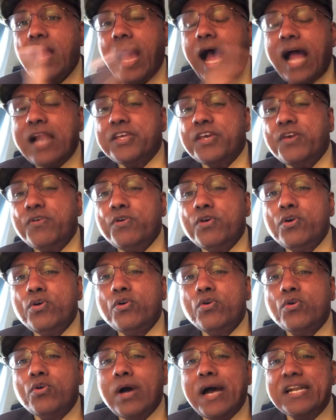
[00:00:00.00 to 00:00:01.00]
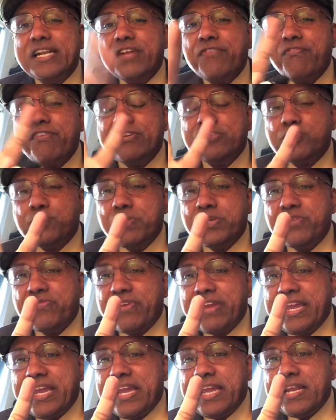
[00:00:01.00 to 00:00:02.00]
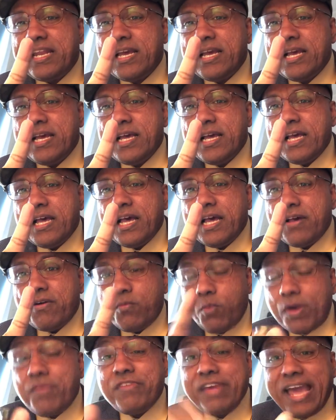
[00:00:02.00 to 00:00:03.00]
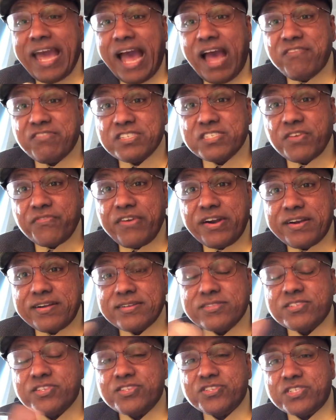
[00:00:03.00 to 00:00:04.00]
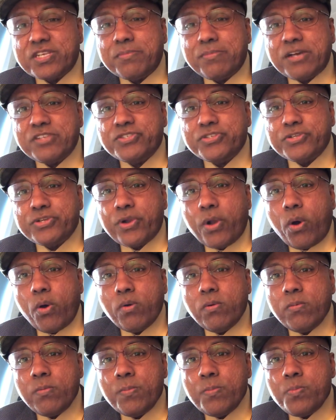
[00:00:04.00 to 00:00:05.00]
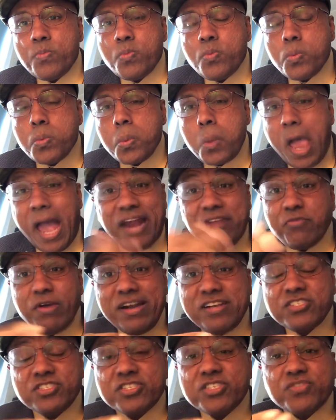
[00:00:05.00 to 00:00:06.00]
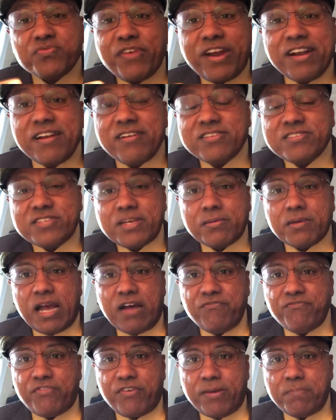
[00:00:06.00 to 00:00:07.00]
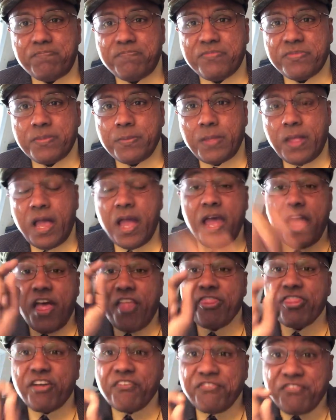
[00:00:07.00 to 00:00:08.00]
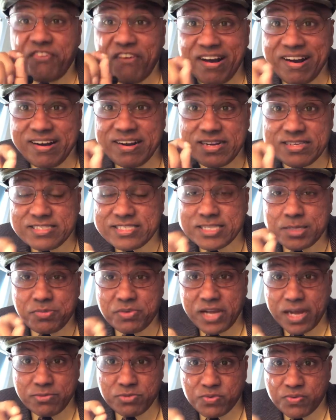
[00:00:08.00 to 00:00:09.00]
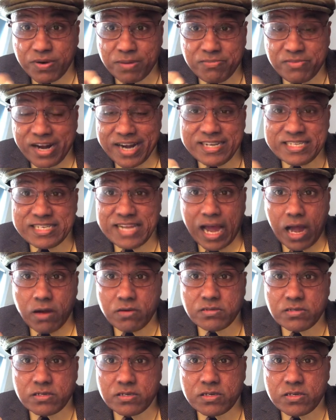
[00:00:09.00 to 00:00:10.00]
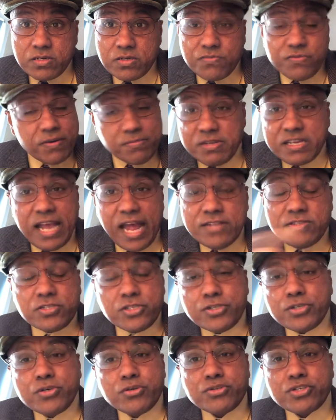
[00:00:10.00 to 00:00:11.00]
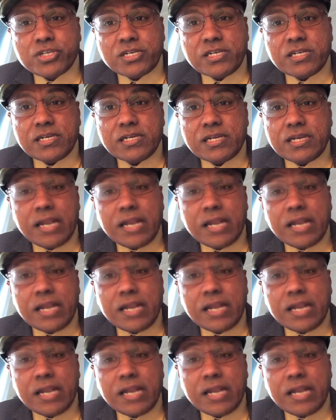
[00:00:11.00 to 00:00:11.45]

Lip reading: I'll give you a difference between what we have is a federal system, as you know. And where does this federalism come from? The federalism comes from, write it down, from the Constitution.